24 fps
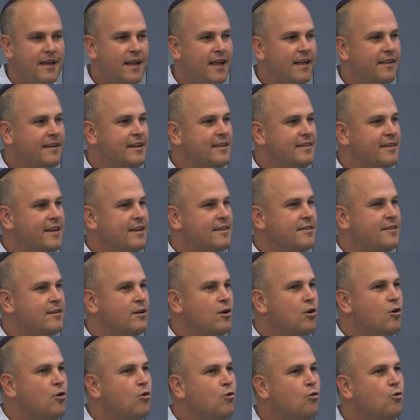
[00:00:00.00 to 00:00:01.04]
And he says,
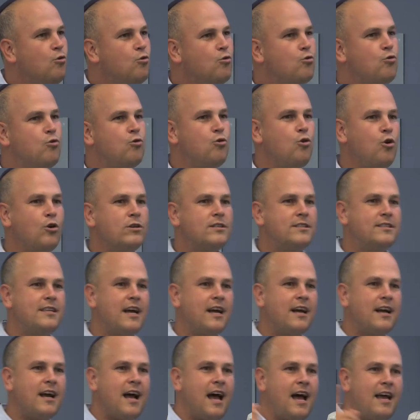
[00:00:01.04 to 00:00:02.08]
Hukulo
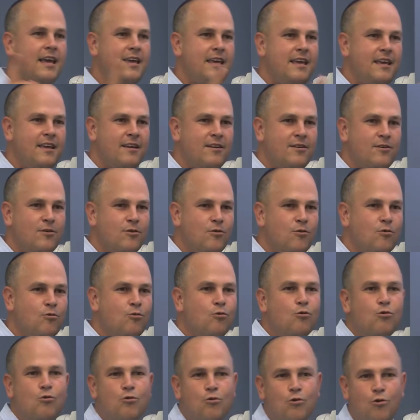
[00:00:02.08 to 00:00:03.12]
Zakai,
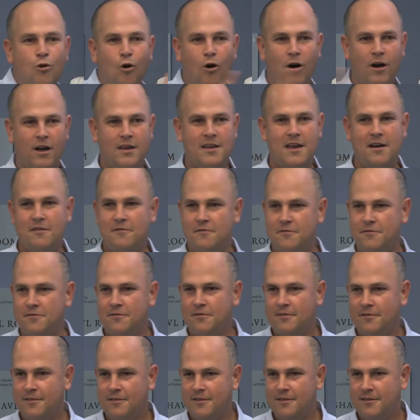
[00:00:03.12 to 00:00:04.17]
Hukulo Chayav.
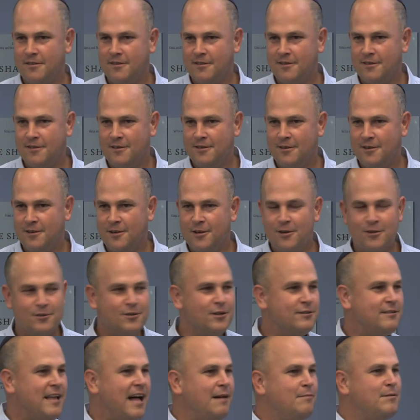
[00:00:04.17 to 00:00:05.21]
So the
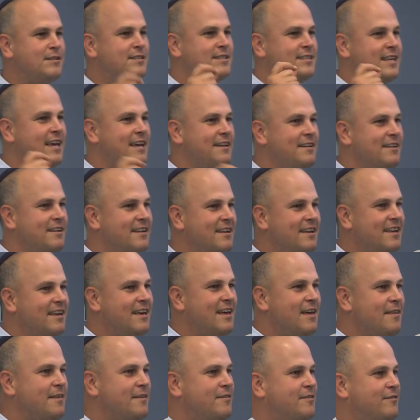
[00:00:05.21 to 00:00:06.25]
Talmud said
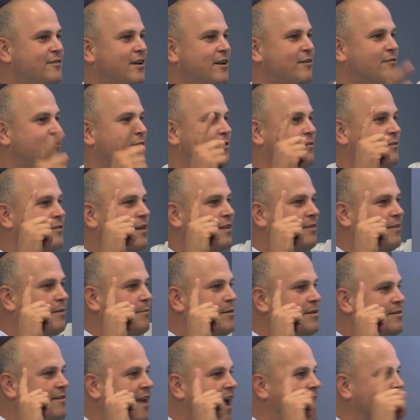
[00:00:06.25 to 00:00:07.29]
that the, that the
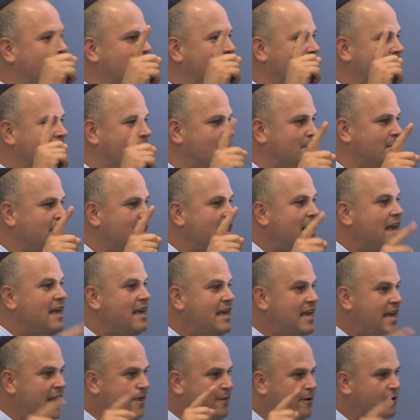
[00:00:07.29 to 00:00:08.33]
Messiah will come
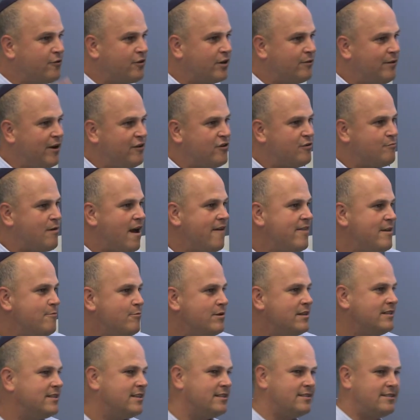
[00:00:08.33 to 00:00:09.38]
either a generation where everyone
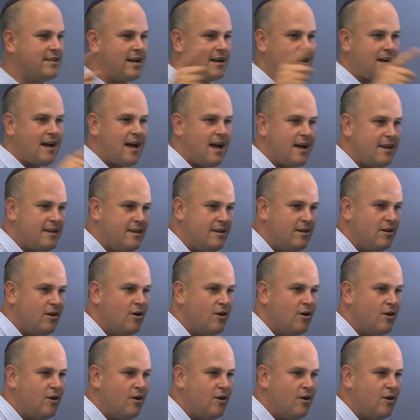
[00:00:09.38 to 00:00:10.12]
is zakai